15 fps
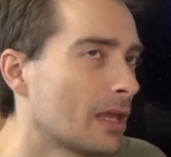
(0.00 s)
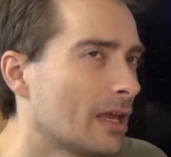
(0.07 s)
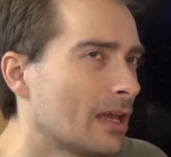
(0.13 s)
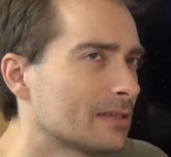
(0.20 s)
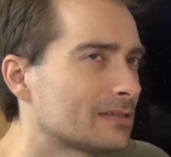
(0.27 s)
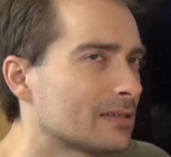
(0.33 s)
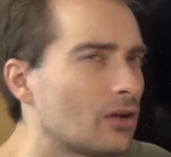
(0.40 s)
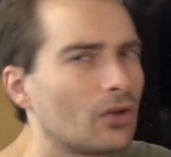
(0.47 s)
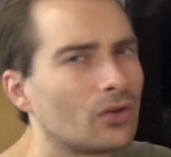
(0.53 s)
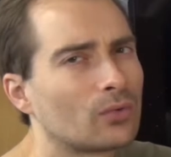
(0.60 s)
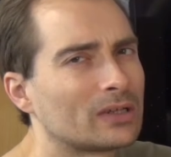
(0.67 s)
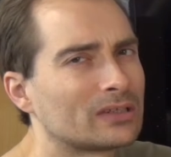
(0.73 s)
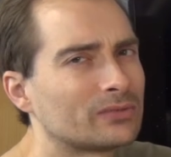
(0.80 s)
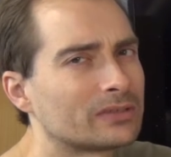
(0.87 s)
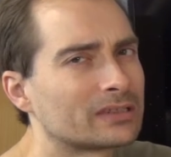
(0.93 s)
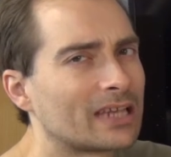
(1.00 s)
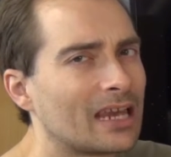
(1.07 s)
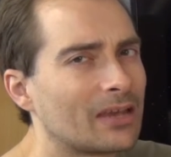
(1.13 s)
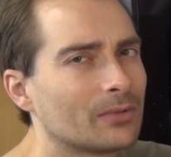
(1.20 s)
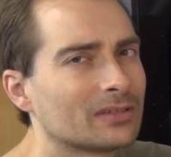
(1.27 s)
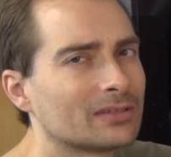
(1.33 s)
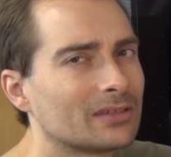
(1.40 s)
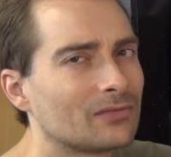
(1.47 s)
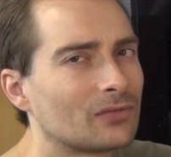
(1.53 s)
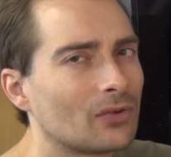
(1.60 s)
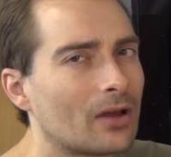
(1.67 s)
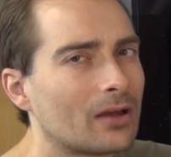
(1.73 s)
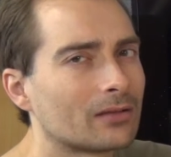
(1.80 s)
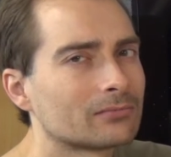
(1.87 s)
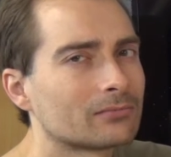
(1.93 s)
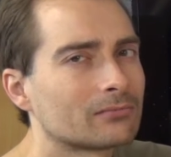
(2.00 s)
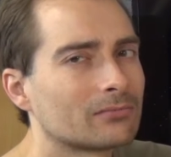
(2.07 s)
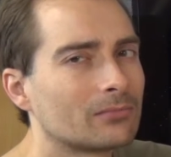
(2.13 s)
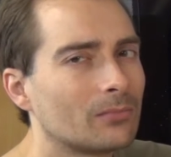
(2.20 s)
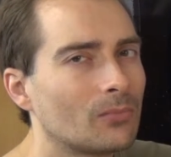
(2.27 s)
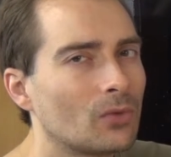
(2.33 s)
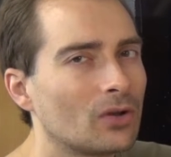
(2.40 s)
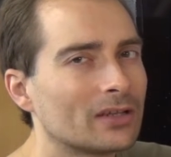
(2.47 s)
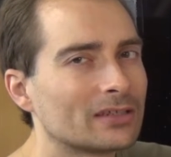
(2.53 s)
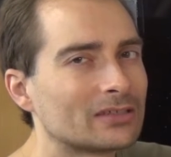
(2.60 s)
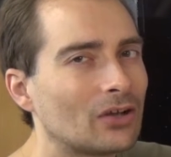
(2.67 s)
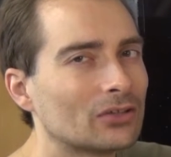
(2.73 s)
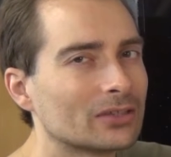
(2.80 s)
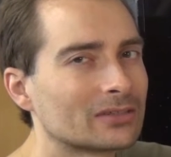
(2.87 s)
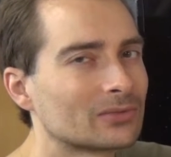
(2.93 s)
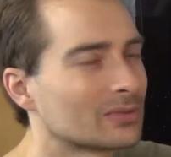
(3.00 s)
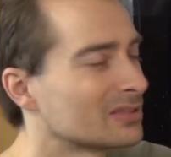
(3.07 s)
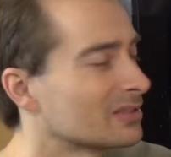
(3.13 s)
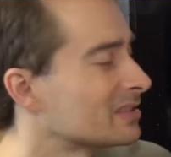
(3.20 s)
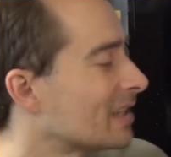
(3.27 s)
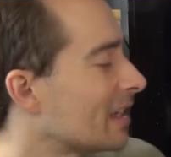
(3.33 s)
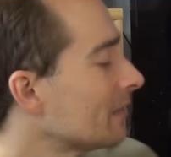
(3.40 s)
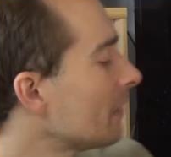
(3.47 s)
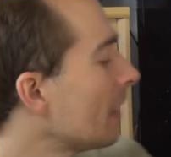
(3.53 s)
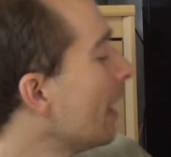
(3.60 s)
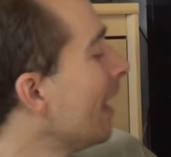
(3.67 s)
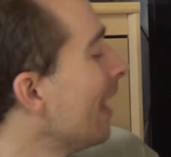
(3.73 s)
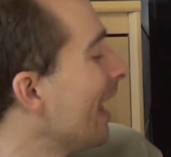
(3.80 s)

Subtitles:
as always with cables, if you are more or less honest with yourself.